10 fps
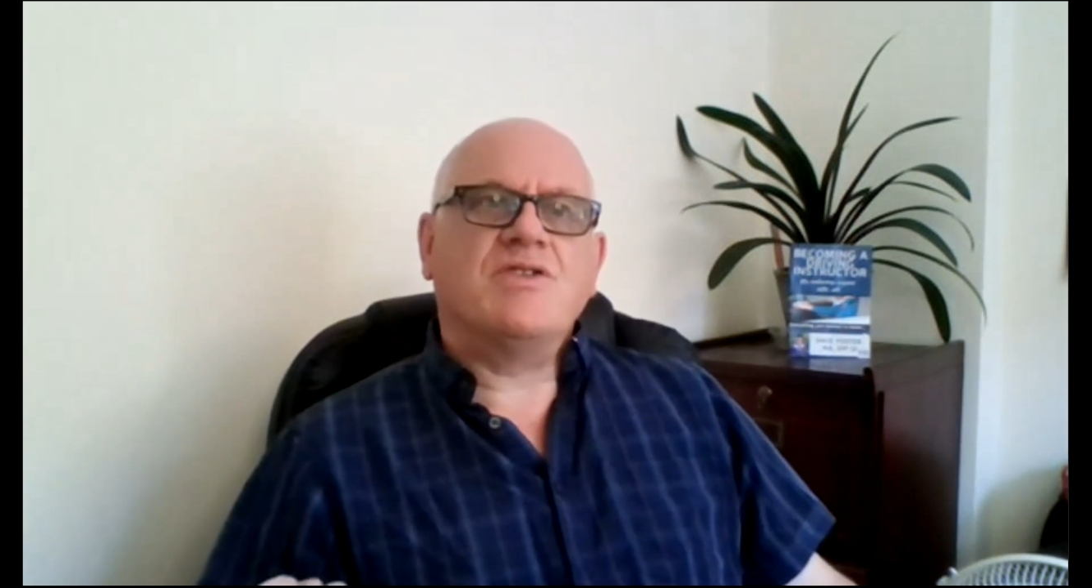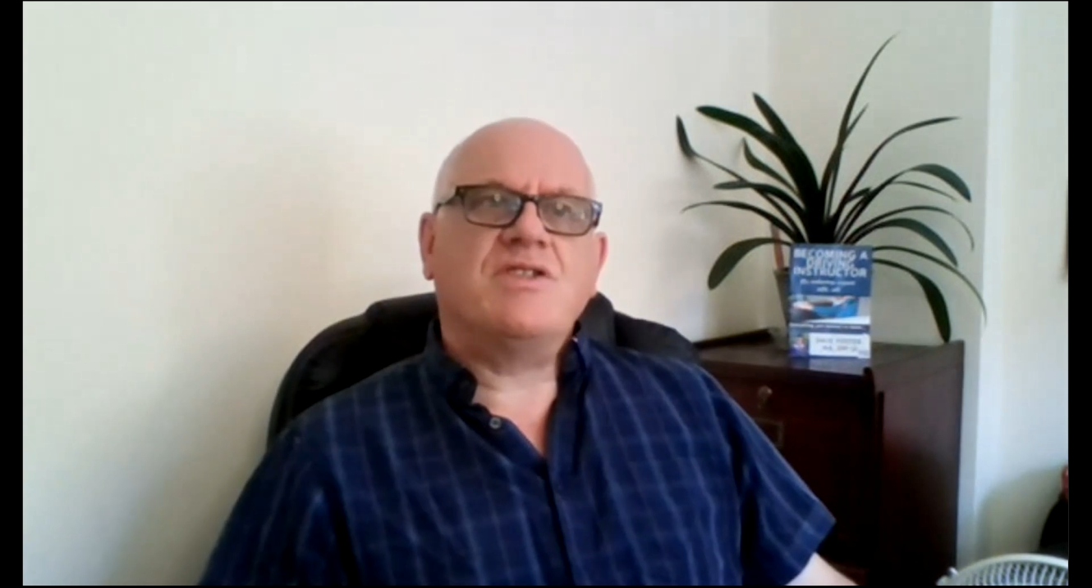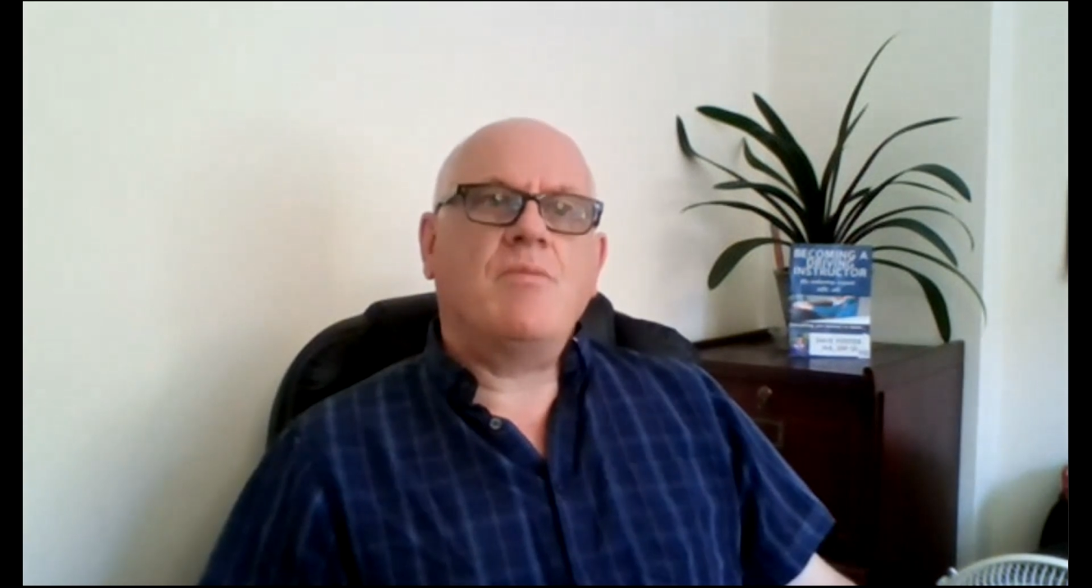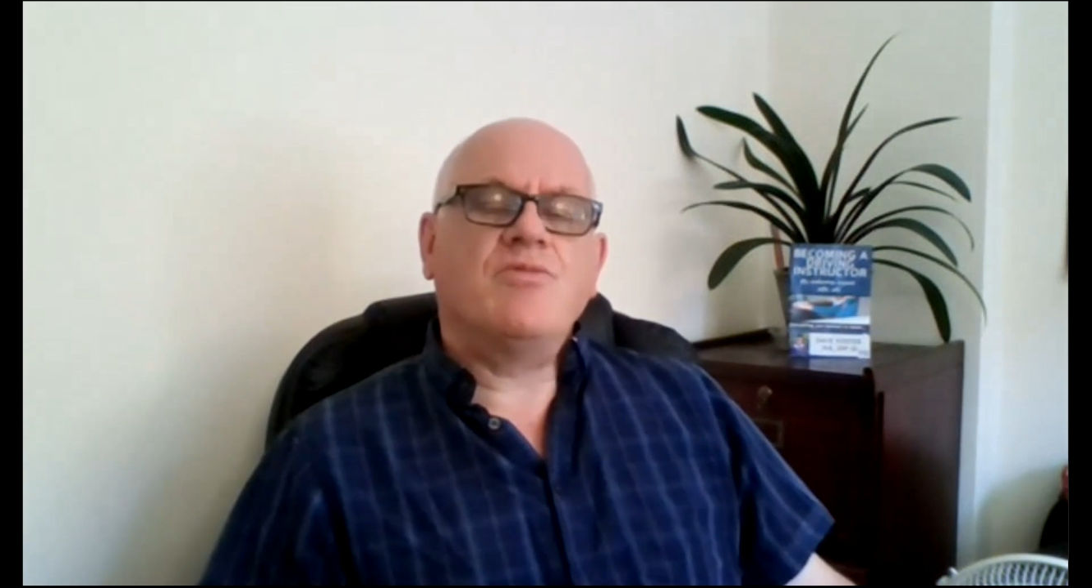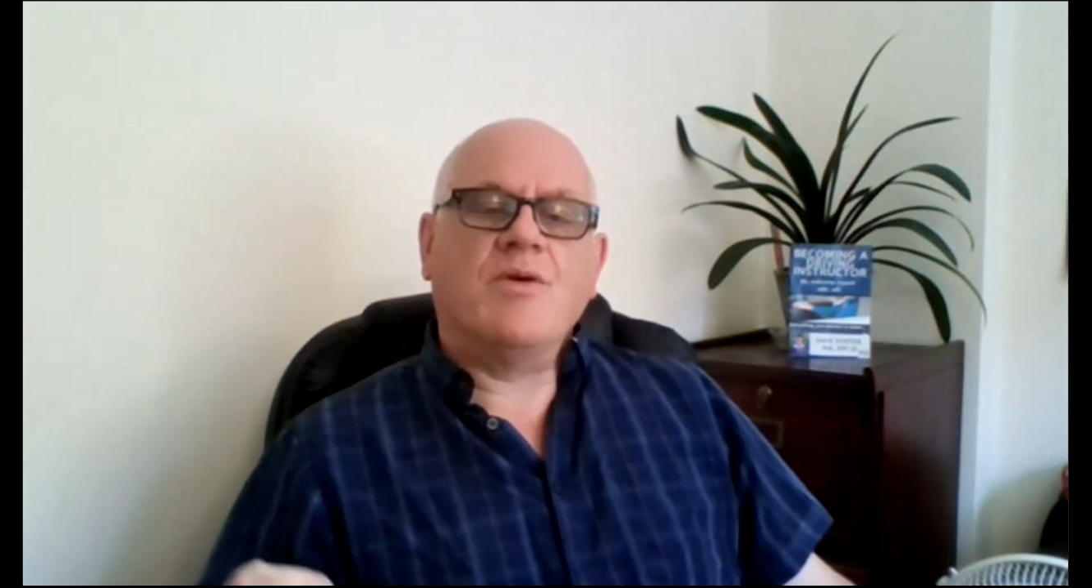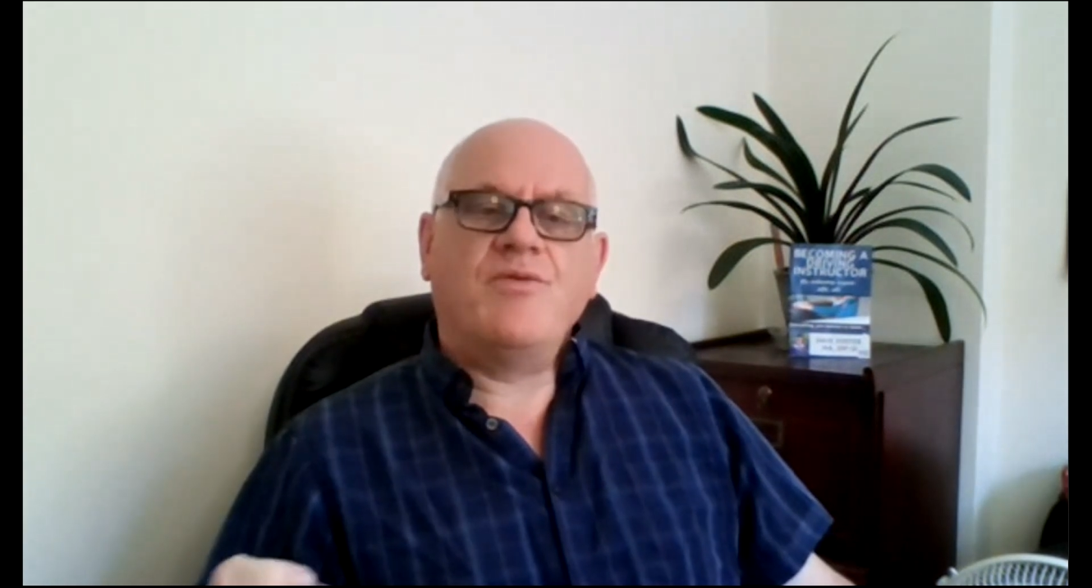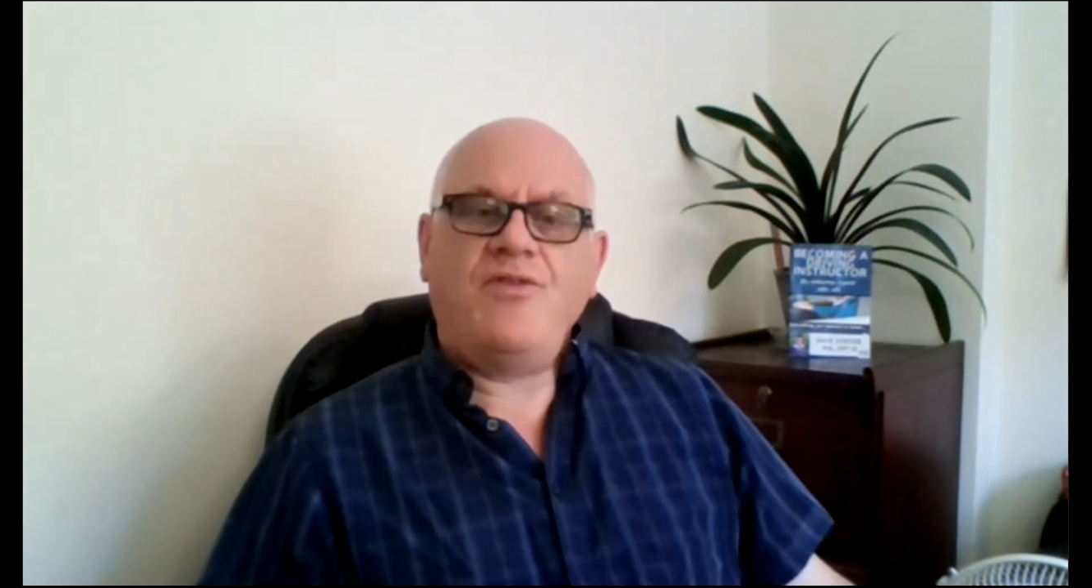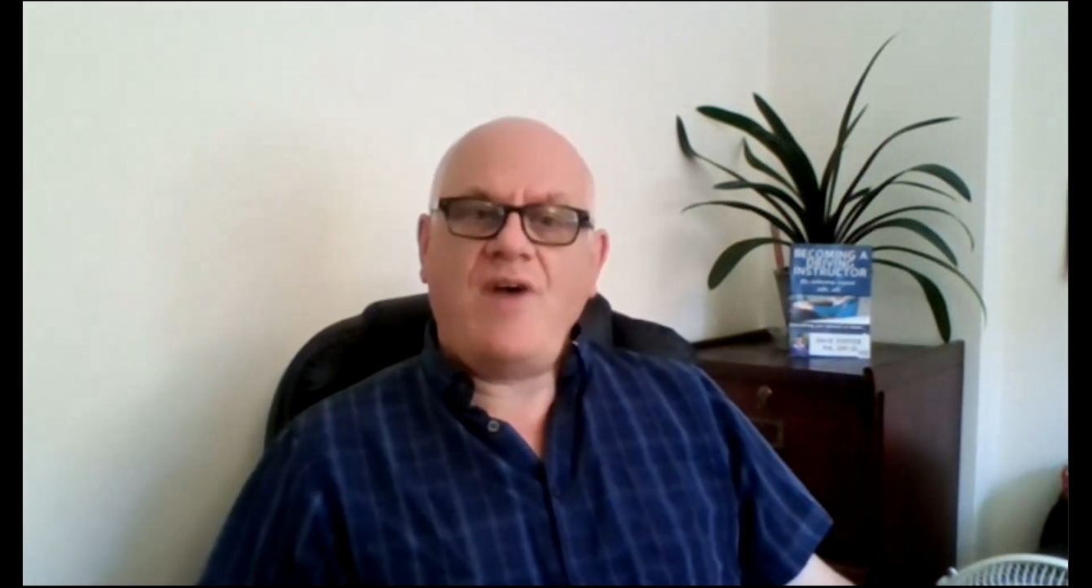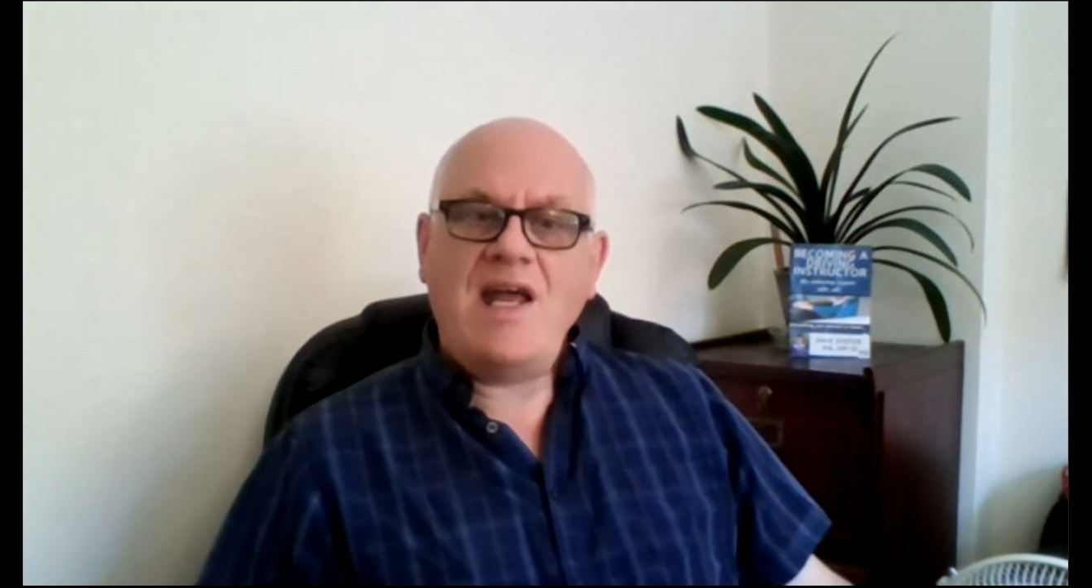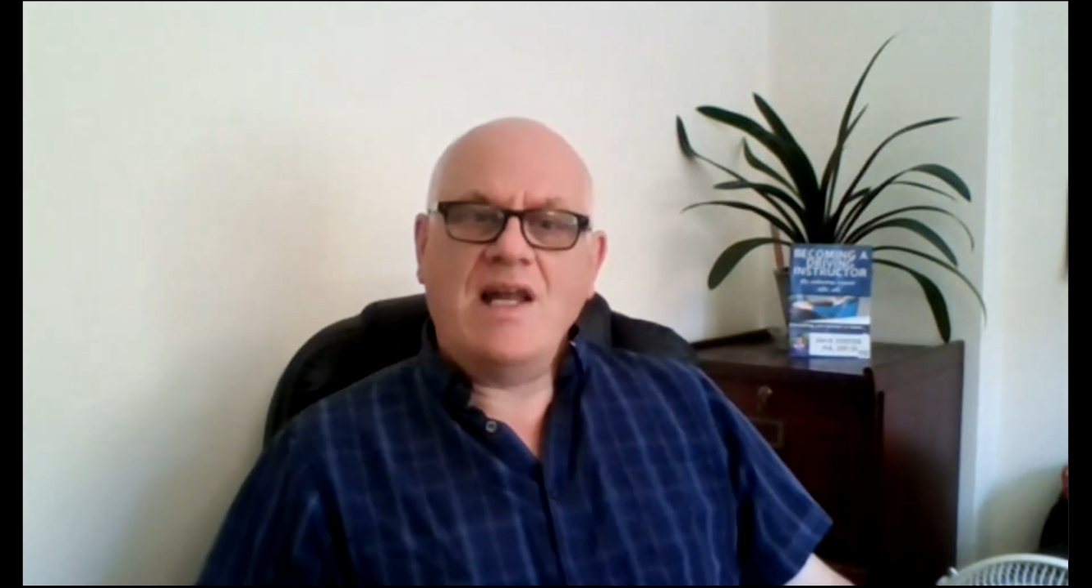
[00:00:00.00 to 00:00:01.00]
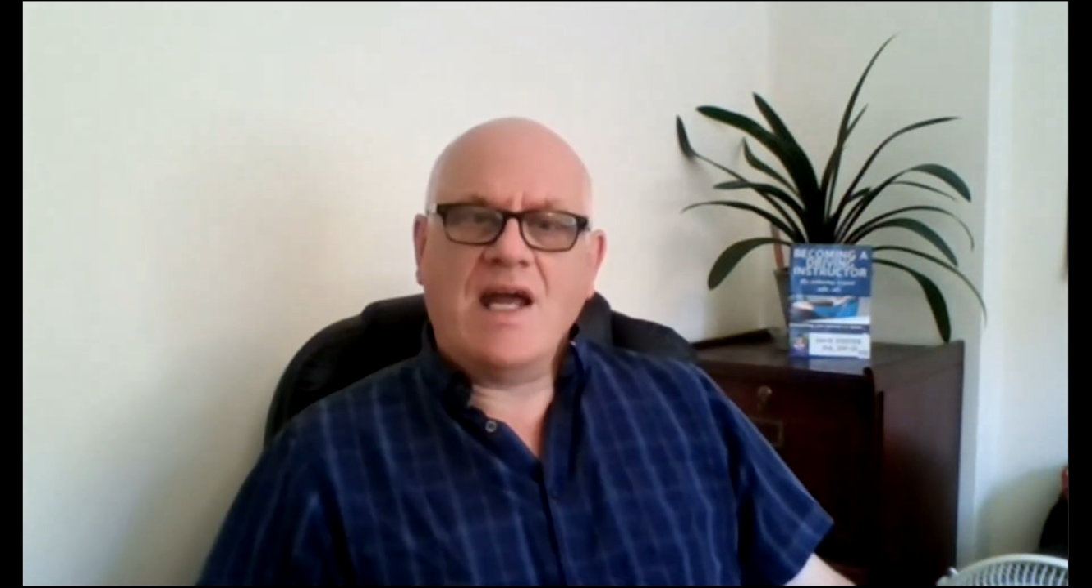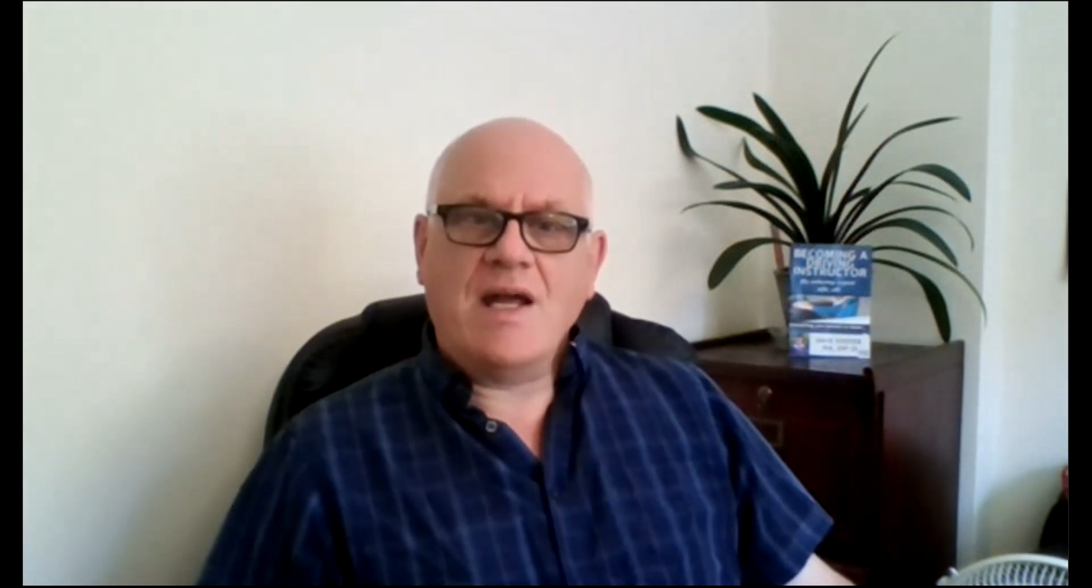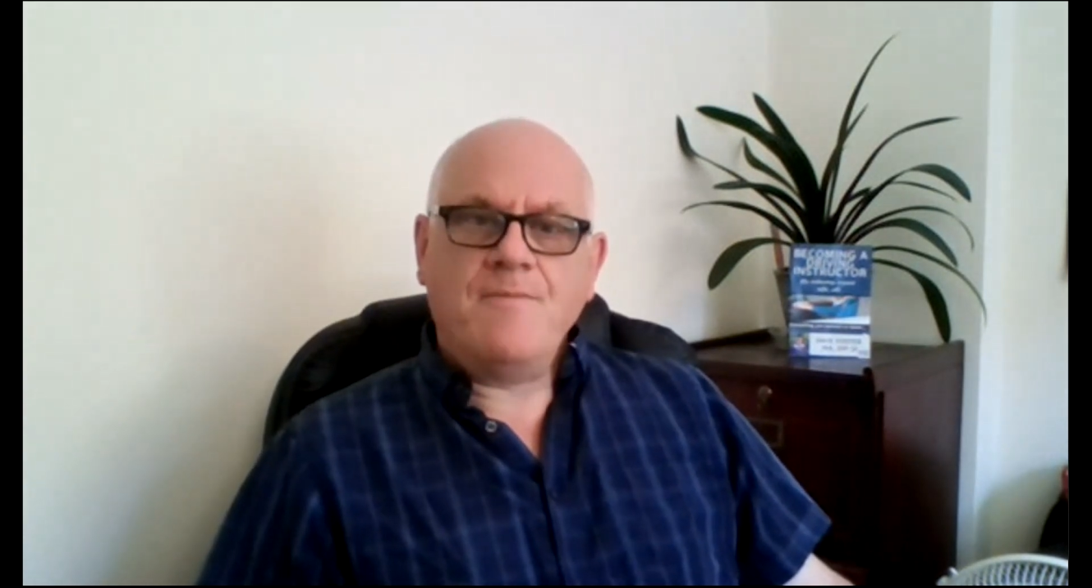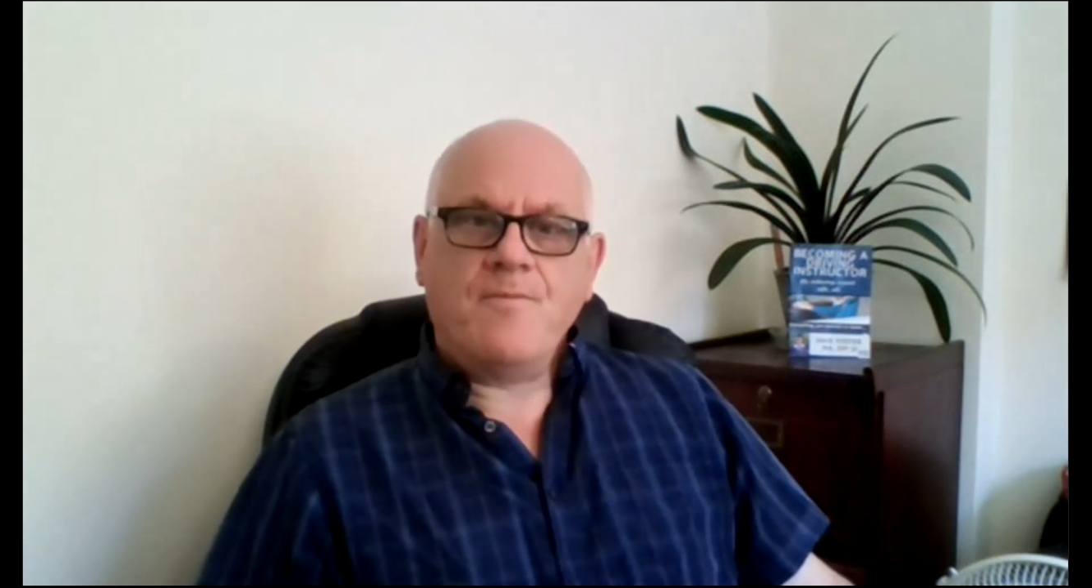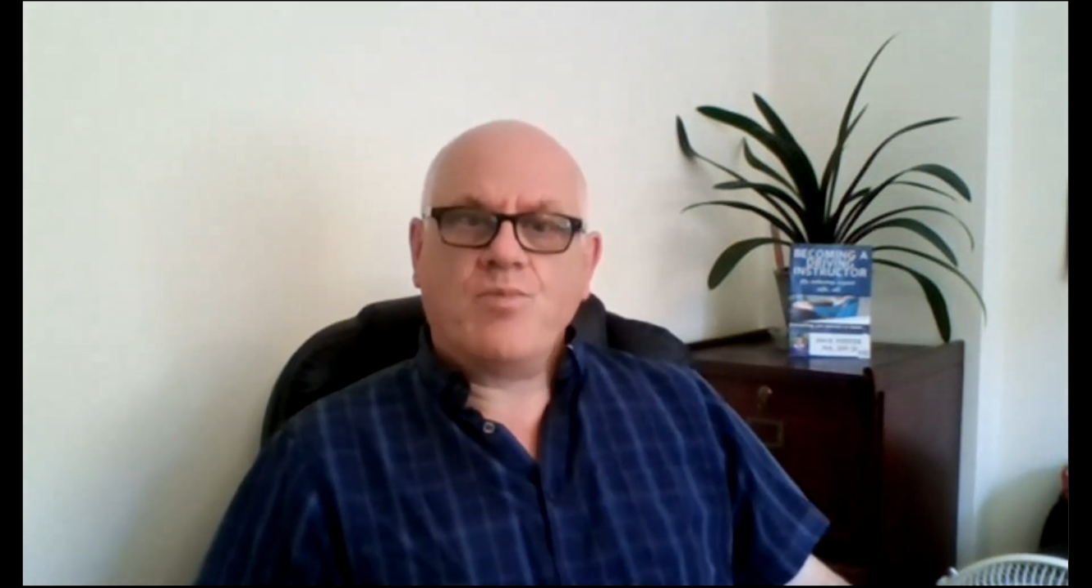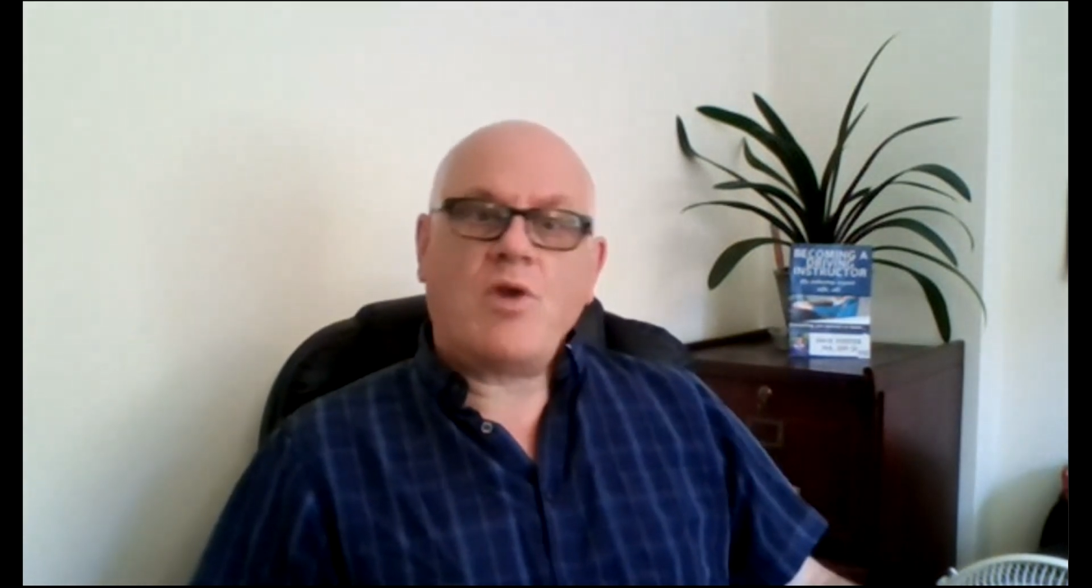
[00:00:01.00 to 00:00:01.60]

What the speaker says: were sometimes failing